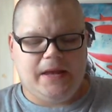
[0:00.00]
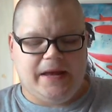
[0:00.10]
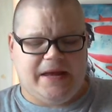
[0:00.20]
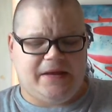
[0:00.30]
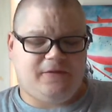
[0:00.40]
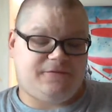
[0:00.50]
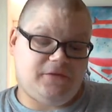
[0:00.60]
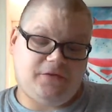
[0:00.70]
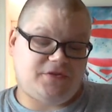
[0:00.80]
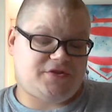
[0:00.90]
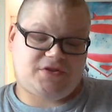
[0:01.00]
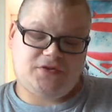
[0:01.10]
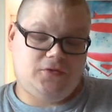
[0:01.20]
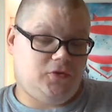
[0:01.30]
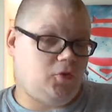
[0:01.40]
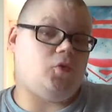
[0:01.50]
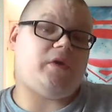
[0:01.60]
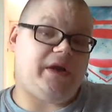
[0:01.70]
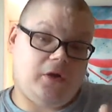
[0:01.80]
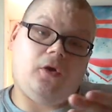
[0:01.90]
And of course, you
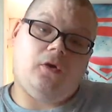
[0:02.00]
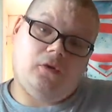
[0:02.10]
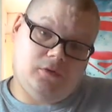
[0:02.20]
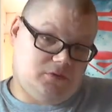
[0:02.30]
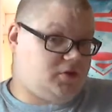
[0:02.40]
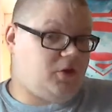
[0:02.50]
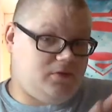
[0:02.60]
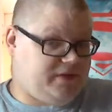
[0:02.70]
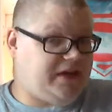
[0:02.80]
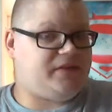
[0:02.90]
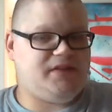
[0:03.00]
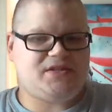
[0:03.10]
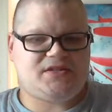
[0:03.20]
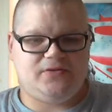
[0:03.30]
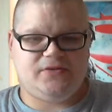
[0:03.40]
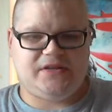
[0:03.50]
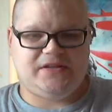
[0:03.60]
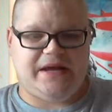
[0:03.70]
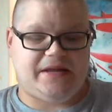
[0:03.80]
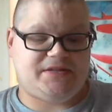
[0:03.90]
can all connect this to
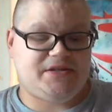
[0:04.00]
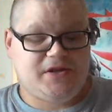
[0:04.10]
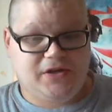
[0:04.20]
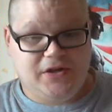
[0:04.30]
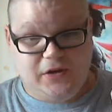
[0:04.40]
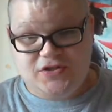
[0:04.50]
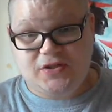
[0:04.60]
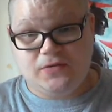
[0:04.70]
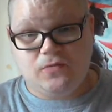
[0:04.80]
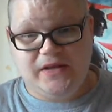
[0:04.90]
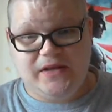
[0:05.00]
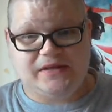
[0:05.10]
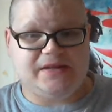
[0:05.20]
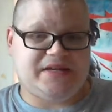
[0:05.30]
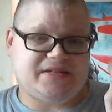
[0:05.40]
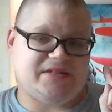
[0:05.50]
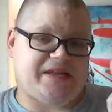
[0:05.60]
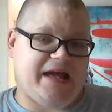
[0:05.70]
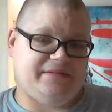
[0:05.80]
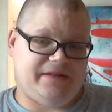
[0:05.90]
that Kirsten Wiig is
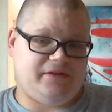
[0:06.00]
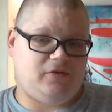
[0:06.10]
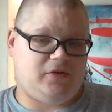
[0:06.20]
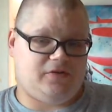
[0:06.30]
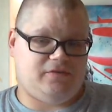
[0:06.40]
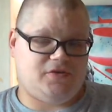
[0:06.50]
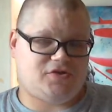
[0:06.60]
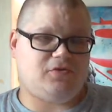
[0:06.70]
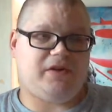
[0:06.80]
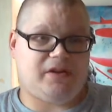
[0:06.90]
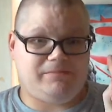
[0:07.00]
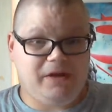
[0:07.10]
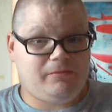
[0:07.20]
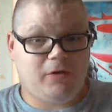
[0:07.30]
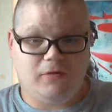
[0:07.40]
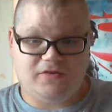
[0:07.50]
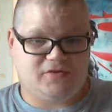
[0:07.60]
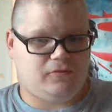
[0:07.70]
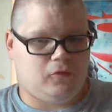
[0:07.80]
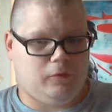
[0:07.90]
Dan Aykroyd, sorry, the Bill Murray of the
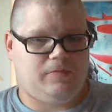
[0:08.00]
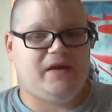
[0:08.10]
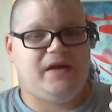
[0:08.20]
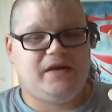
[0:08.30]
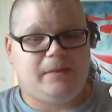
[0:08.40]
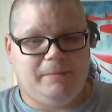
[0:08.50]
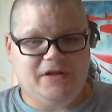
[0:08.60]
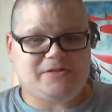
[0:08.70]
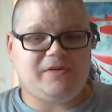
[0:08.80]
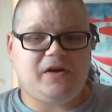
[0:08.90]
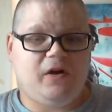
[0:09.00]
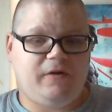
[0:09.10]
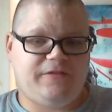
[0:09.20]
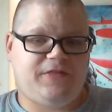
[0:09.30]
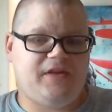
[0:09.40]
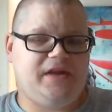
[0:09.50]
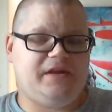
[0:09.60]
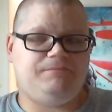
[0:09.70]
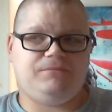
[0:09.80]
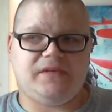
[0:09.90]
group. Melissa
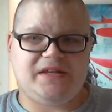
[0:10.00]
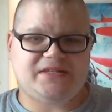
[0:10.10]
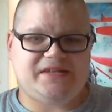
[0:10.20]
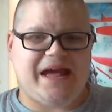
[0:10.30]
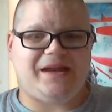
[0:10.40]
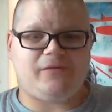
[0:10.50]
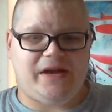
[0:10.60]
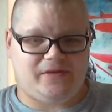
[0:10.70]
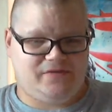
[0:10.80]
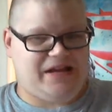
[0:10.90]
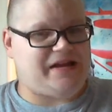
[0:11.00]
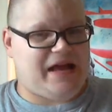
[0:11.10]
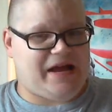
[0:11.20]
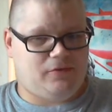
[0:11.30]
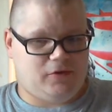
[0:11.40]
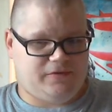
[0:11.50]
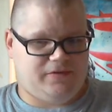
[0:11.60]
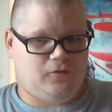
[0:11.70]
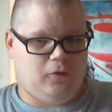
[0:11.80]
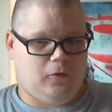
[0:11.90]
McCarthy is Dan Aykroyd of the
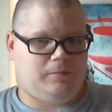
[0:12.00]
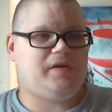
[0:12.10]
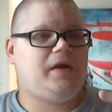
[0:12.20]
group.